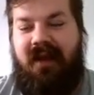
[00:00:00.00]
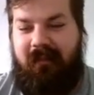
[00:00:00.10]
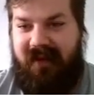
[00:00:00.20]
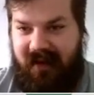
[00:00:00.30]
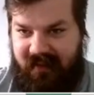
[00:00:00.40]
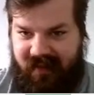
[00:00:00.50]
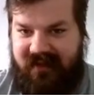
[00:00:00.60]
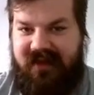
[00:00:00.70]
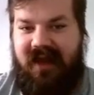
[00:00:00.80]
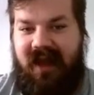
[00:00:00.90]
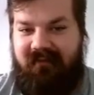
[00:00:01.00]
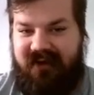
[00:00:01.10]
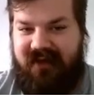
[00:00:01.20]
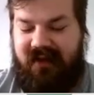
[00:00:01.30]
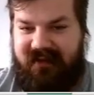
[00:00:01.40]
Meaning that every
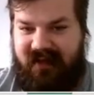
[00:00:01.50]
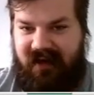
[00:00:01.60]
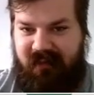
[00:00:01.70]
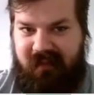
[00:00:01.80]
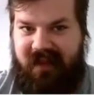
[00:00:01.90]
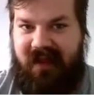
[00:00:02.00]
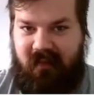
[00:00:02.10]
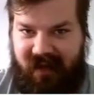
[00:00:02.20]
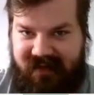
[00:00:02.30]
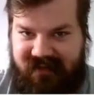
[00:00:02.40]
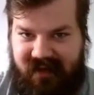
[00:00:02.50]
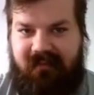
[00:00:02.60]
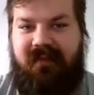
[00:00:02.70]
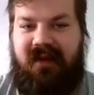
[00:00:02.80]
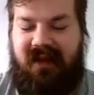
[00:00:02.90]
single time you play Quasar,
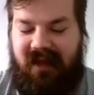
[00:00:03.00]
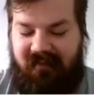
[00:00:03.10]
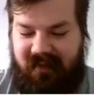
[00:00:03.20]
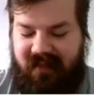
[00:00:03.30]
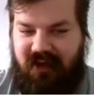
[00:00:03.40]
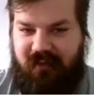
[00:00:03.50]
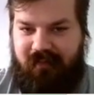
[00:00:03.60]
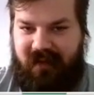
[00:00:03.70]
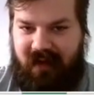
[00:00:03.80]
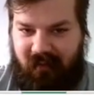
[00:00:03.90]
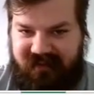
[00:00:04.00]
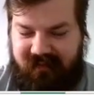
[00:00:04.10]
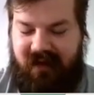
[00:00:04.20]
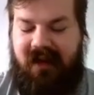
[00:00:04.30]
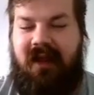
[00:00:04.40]
given that you're playing
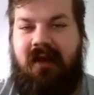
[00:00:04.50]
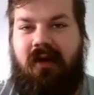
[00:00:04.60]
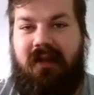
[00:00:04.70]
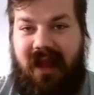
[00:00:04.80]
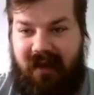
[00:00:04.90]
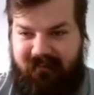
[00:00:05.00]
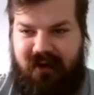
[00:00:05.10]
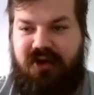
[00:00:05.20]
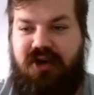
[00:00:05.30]
optimally, on average